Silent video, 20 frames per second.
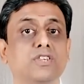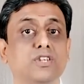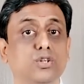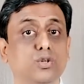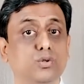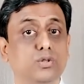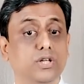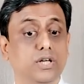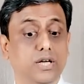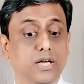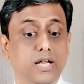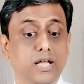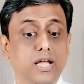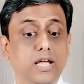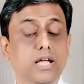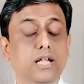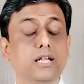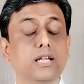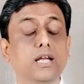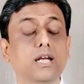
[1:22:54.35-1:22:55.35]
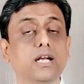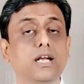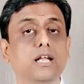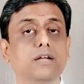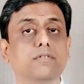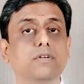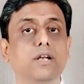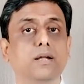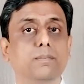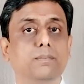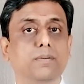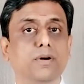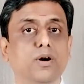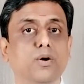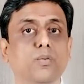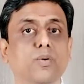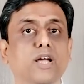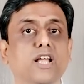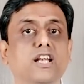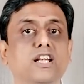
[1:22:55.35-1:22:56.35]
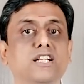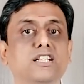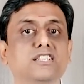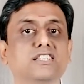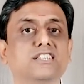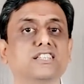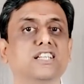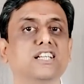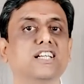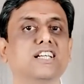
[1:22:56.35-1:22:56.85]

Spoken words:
So the day they develop awareness,